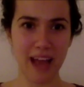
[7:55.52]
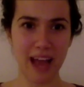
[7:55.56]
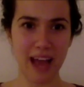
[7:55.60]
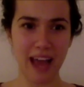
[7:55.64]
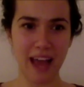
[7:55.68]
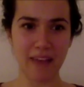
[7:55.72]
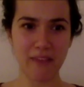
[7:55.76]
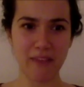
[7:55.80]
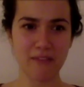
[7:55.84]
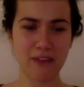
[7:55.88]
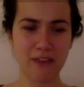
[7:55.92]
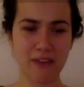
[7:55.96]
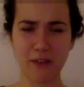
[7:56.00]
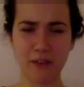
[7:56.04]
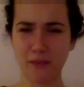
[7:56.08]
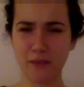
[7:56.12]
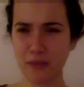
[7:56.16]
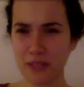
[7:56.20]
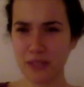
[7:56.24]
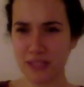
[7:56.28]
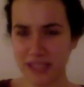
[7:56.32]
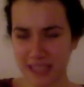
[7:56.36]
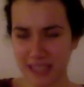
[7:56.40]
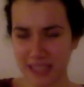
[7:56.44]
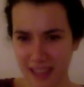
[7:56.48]
I felt
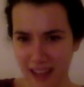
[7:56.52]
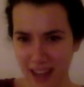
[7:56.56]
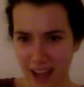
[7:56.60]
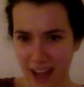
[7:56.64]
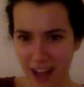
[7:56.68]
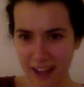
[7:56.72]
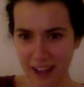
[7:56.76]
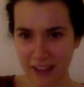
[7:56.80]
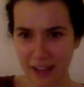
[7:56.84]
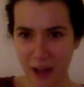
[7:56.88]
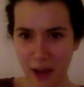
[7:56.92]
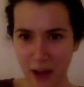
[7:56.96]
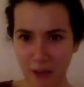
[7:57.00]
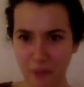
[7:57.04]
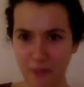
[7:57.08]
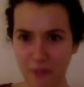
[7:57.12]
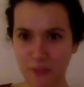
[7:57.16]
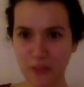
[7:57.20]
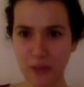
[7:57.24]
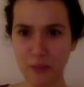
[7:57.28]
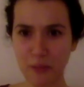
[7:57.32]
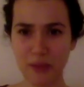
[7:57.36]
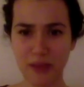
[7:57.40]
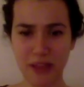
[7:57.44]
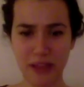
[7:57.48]
really
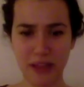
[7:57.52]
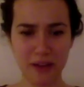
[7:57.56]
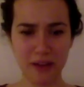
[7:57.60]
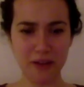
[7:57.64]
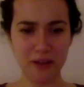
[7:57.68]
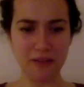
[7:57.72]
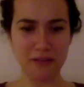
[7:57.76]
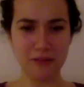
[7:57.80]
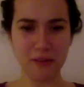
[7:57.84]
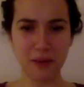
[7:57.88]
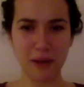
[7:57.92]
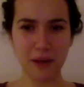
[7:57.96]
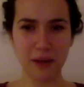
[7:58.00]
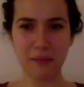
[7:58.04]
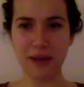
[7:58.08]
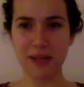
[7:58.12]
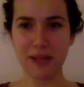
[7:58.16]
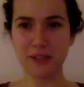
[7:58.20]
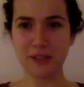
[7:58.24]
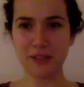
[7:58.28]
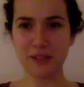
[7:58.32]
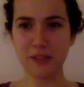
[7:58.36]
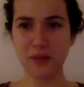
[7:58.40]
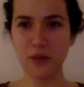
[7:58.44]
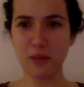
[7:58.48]
uncomfortable, like, oh, what am I
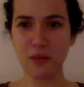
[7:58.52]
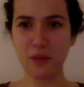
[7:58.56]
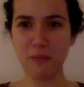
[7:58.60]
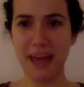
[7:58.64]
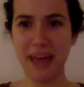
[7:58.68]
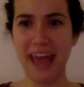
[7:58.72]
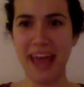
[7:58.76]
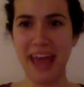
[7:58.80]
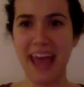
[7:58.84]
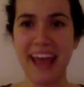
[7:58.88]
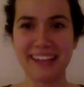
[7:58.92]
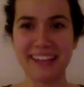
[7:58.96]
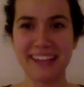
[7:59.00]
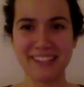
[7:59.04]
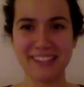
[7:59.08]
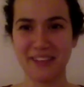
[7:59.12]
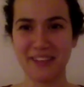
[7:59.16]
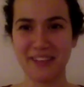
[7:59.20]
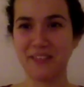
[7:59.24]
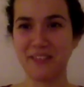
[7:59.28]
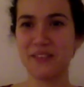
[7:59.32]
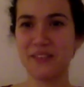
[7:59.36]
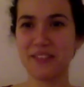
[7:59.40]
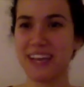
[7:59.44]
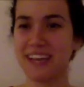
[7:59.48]
doing with my hands? I
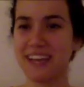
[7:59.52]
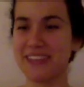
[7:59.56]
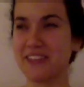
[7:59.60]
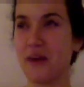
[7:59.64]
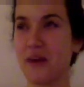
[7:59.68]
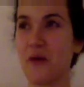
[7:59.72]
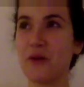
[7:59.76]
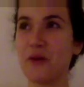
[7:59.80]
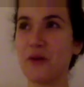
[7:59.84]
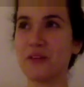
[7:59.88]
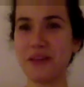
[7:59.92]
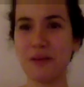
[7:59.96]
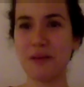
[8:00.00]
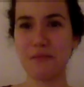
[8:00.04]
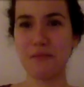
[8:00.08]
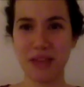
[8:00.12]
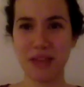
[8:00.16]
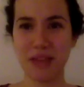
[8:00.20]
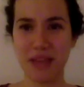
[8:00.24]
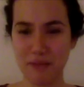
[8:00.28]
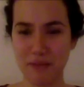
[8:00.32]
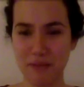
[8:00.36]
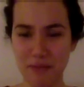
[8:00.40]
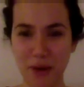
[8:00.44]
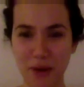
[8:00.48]
always had to hold
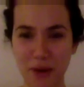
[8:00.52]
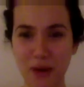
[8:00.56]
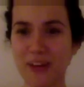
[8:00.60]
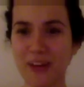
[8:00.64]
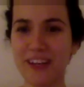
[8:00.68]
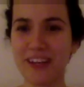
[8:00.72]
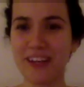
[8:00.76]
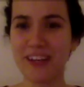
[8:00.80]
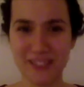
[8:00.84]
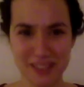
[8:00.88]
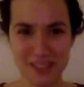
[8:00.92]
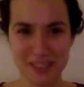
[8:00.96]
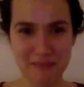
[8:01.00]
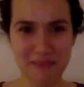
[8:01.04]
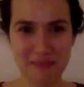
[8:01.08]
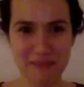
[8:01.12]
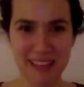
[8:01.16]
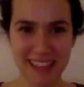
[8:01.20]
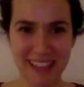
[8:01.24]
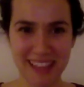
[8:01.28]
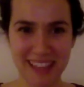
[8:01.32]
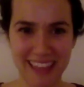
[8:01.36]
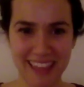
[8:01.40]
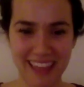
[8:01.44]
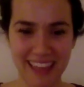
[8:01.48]
something at a party or something
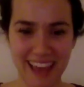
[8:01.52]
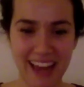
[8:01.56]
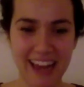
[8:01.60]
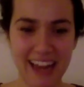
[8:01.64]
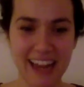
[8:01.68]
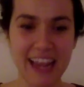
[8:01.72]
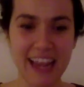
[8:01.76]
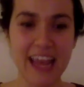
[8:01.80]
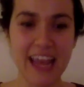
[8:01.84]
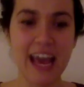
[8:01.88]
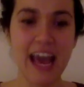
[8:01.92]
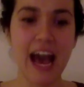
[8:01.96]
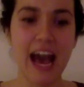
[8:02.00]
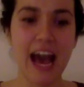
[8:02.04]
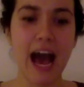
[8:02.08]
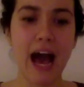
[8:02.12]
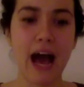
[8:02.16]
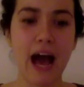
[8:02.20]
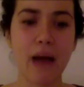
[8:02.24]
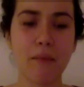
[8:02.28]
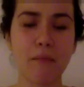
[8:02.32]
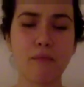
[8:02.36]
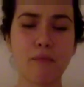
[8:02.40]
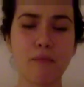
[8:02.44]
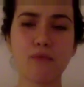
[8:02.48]
like that.
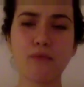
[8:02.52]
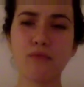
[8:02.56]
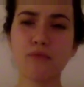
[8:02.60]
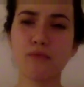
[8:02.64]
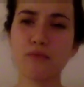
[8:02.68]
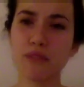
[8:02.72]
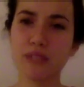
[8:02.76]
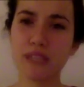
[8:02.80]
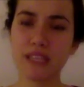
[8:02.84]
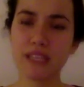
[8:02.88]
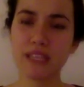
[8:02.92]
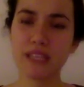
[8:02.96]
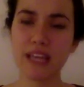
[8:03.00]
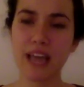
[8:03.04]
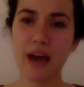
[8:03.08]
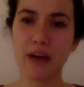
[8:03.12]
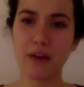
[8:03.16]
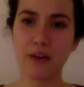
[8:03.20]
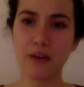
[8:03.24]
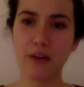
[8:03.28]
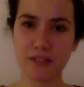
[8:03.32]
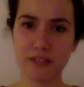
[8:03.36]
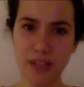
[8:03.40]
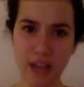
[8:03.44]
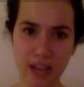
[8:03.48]
Really
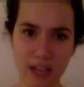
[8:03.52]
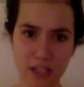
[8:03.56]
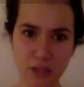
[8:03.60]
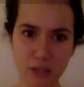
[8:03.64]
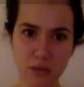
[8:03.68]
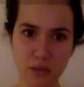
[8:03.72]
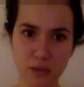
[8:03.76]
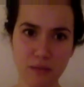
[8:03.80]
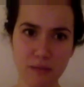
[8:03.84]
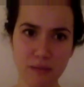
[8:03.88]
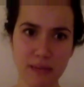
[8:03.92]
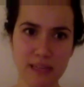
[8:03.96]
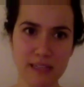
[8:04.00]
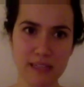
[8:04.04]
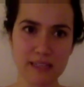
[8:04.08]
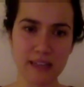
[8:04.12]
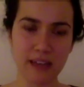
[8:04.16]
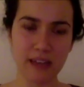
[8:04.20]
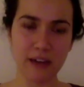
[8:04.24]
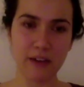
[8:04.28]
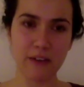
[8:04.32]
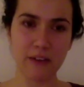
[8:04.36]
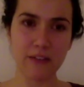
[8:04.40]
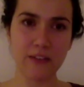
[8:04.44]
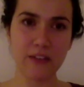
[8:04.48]
out of touch with
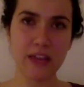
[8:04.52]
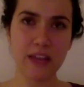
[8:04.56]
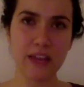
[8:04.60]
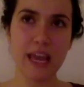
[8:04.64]
myself.